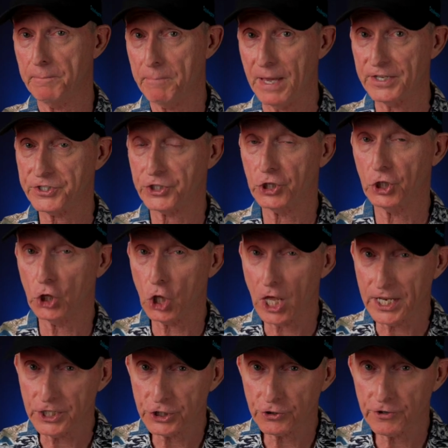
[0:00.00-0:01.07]
best
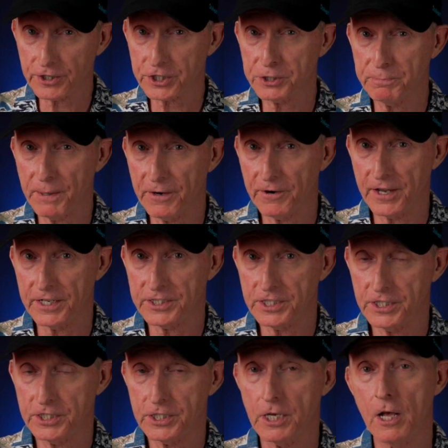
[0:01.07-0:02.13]
glacier
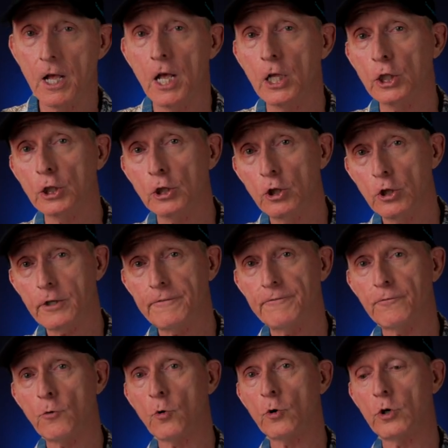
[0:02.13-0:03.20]
experiences, look
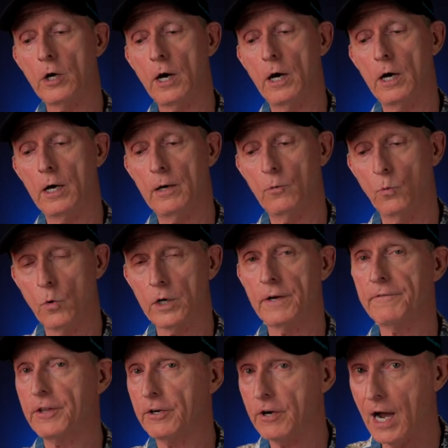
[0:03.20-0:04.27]
for one
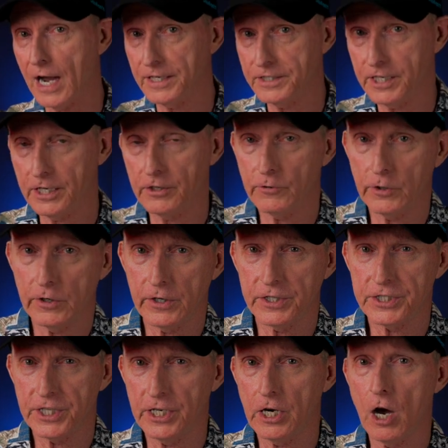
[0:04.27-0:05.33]
of their
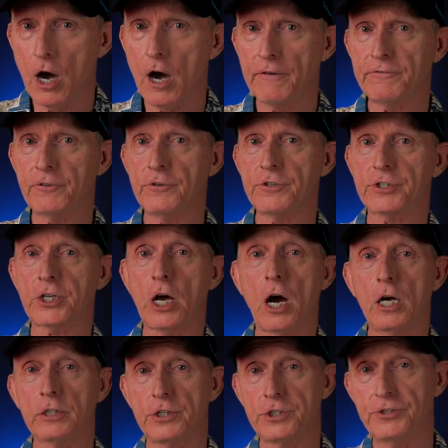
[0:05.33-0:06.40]
itineraries that offers
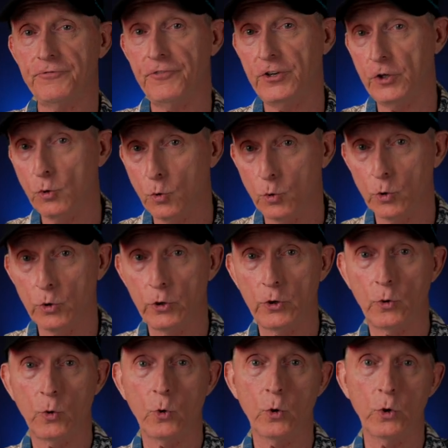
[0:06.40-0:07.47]
College Fjord
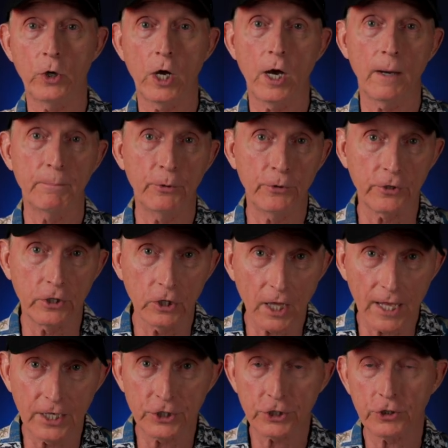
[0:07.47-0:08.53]
or Hubbard
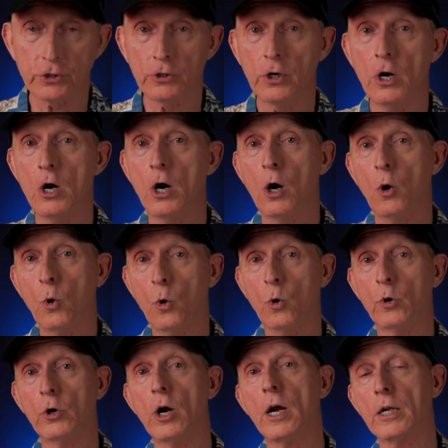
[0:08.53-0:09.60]
Glacier
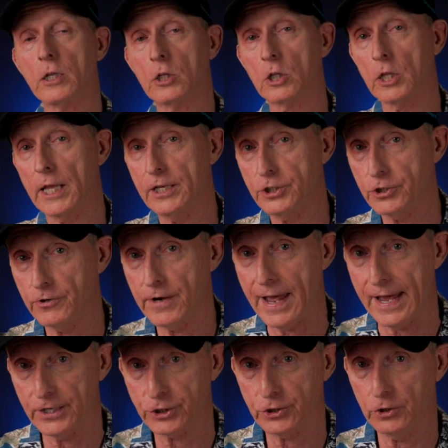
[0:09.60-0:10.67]
or Glacier
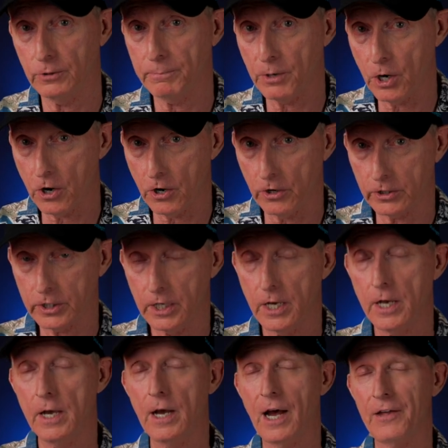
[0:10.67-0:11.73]
National Park.
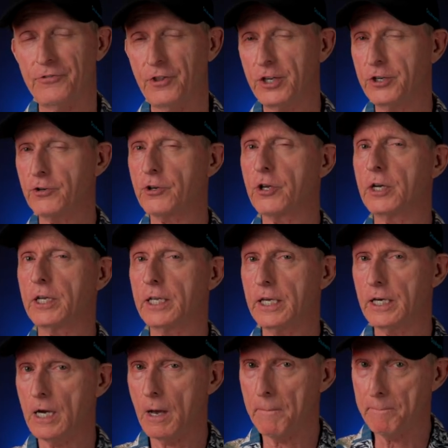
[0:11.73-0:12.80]
I think you're going to
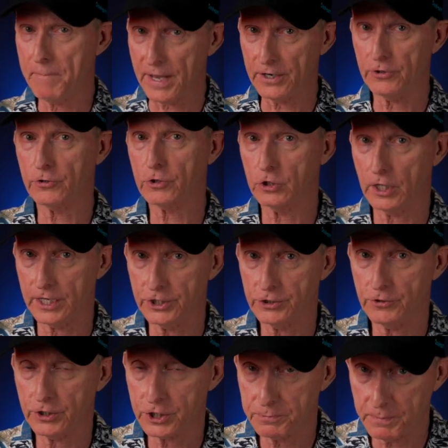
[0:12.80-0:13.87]
get a better
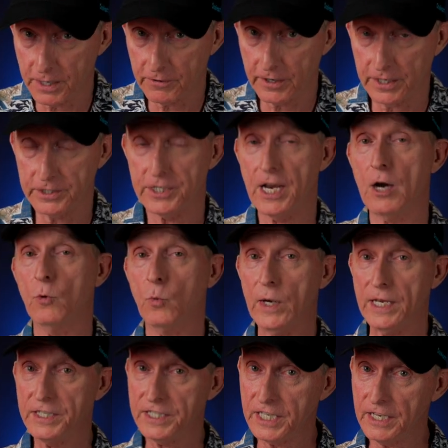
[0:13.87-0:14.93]
glacier experience. Now,
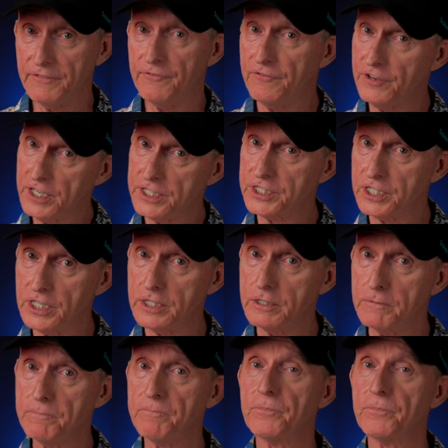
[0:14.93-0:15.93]
we did visit